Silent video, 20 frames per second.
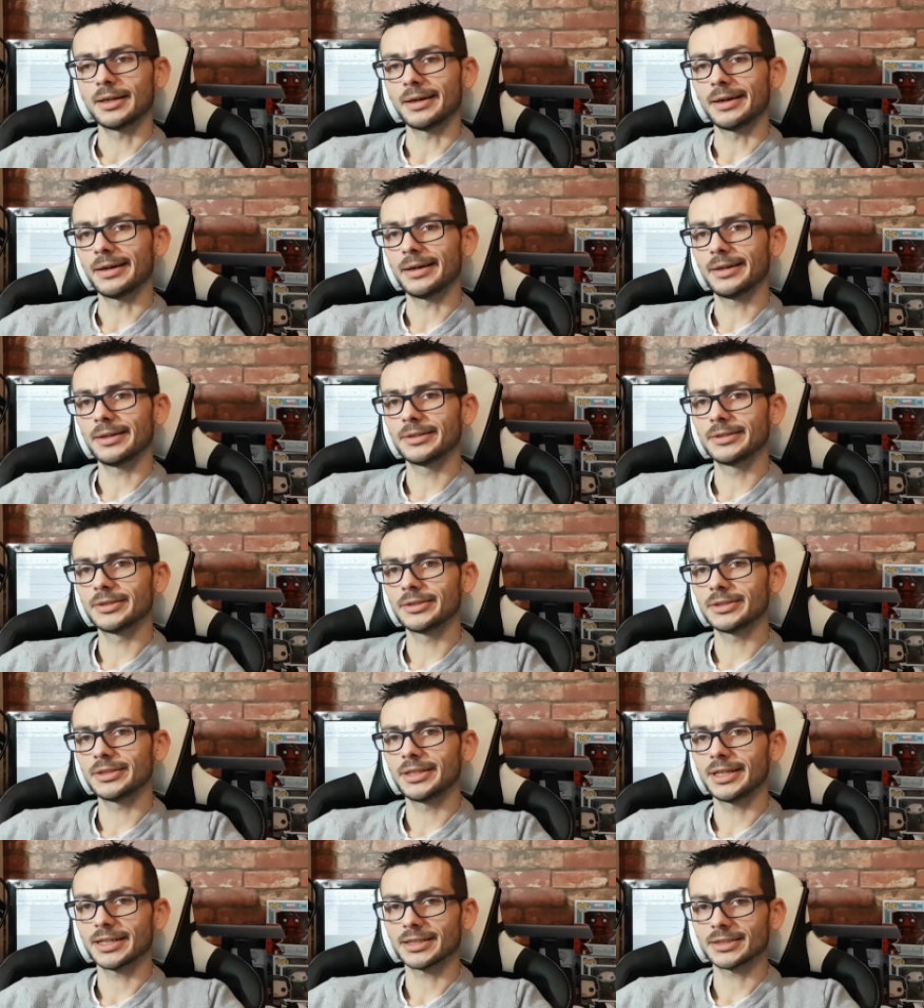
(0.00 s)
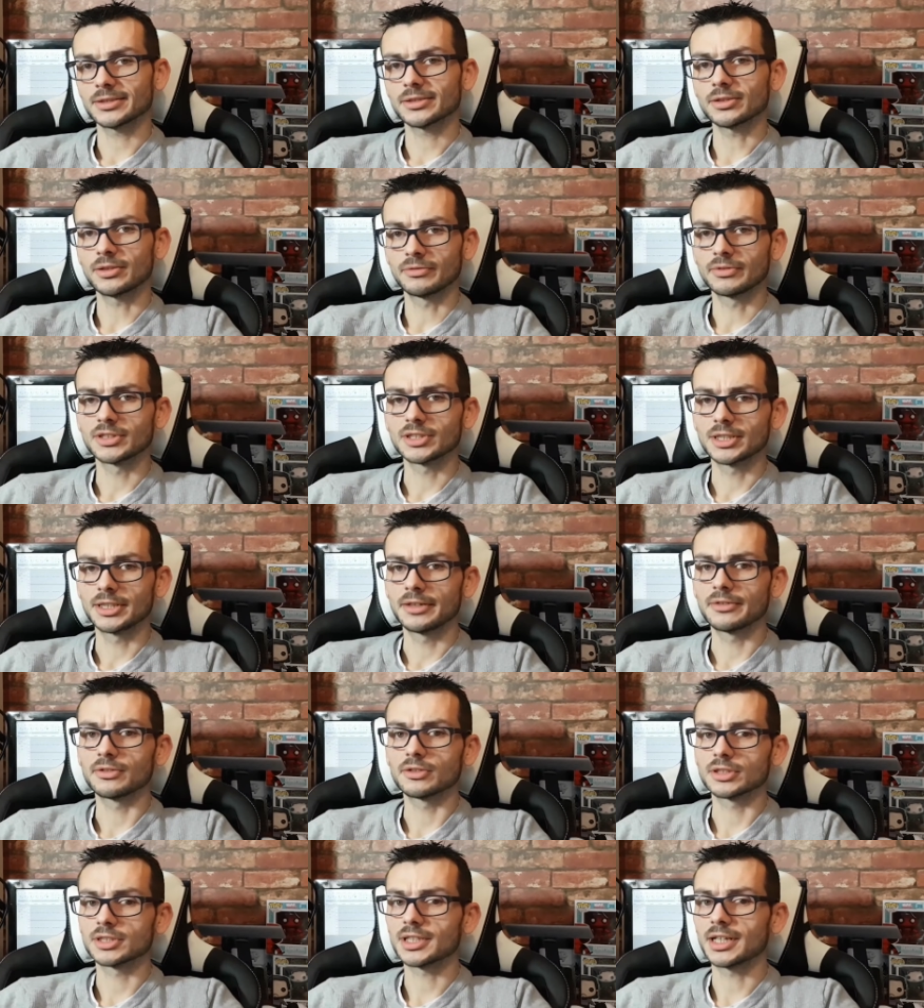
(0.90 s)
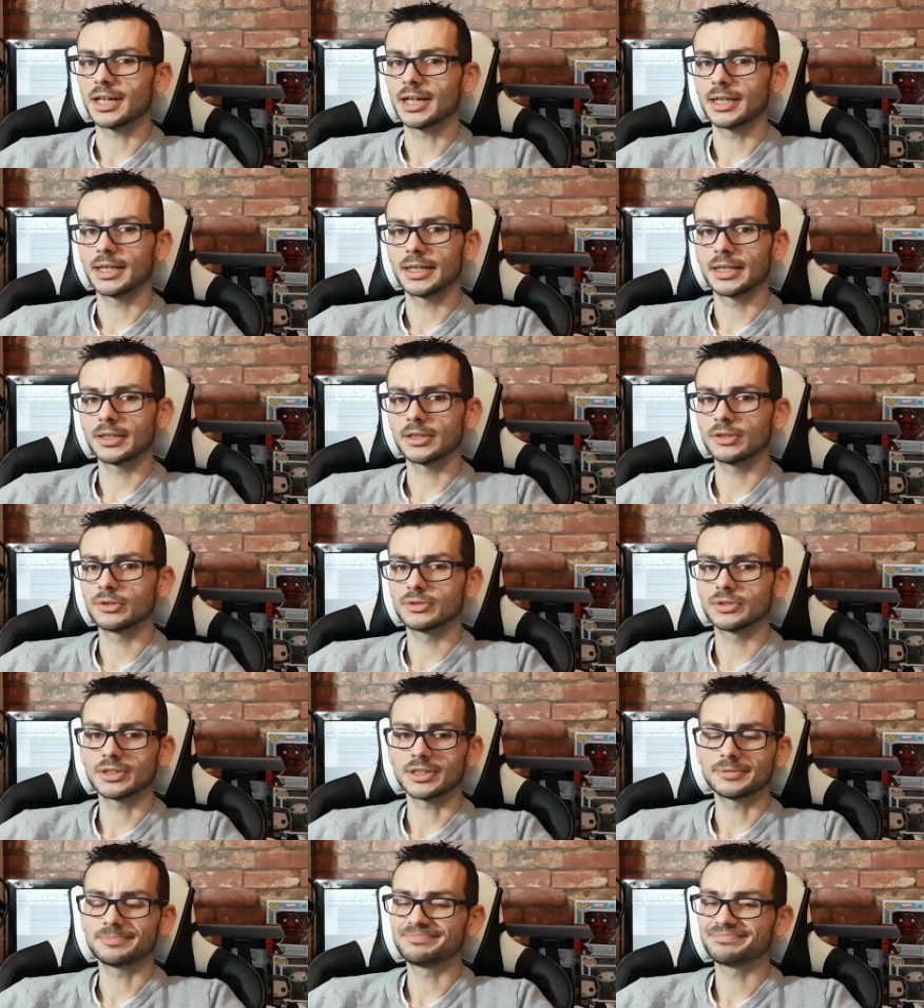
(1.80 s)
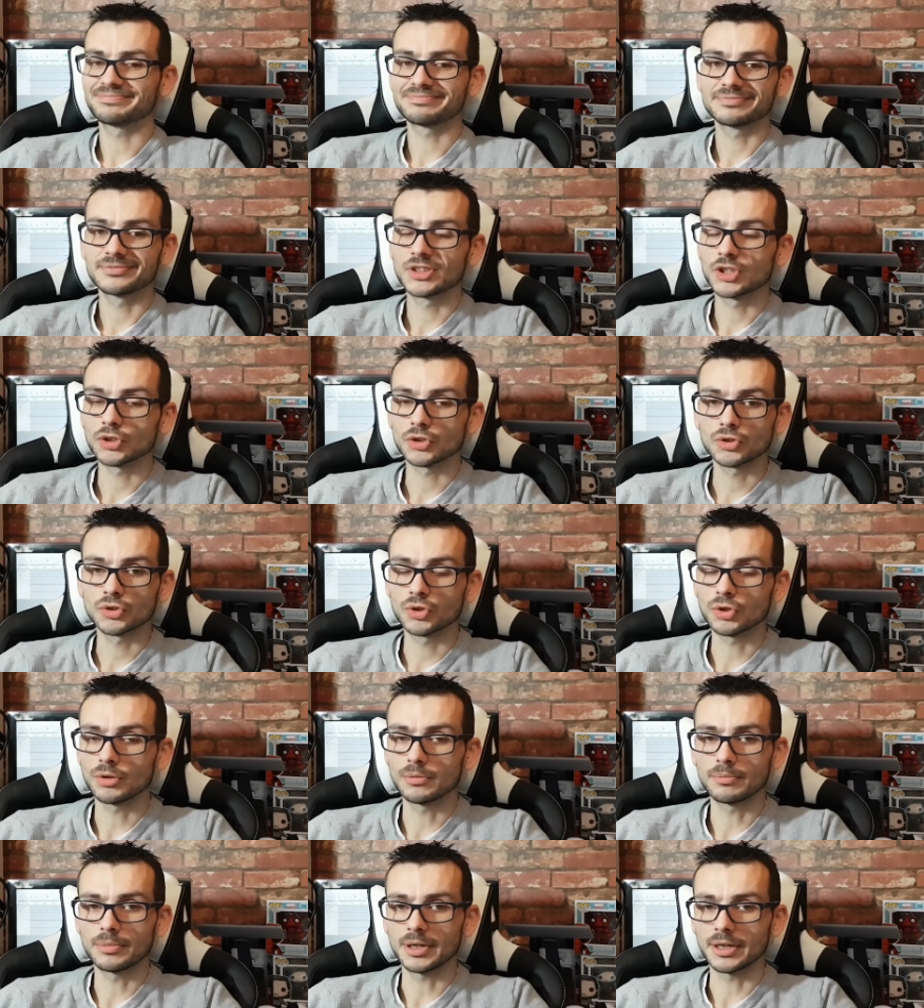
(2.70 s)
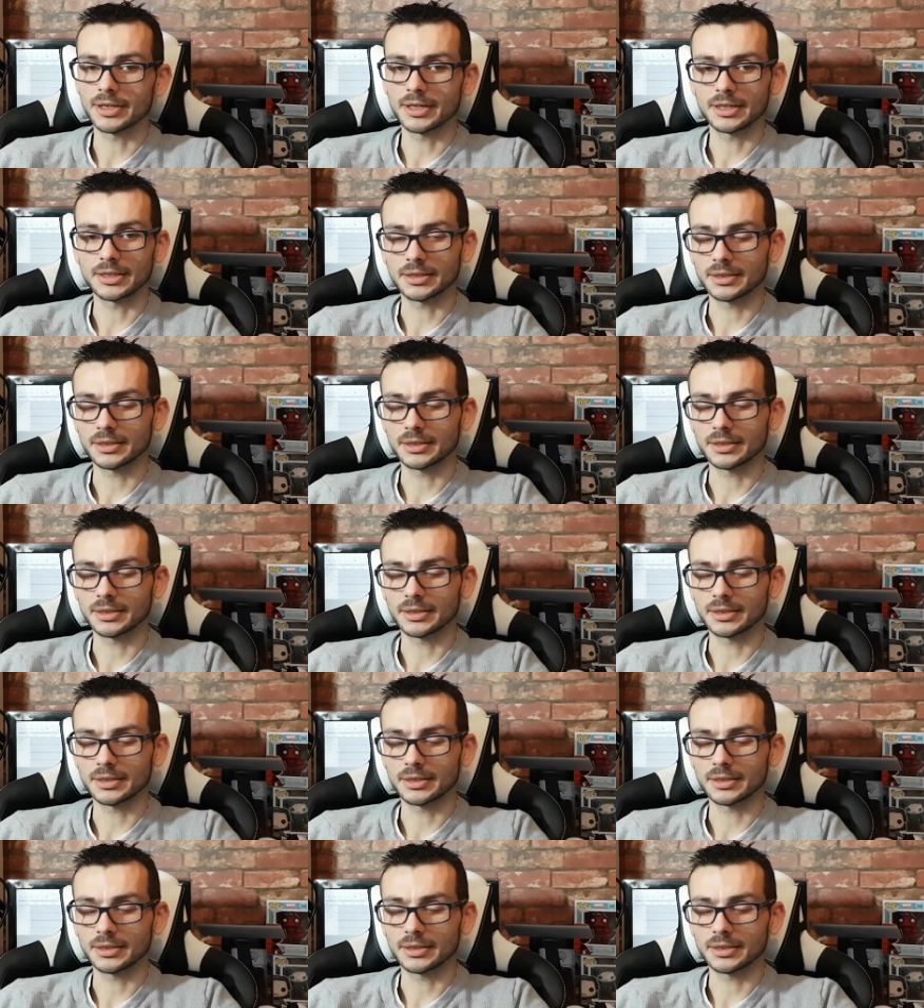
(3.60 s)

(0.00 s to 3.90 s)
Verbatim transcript: And yes, obviously if you're a Skylake user, just don't bother.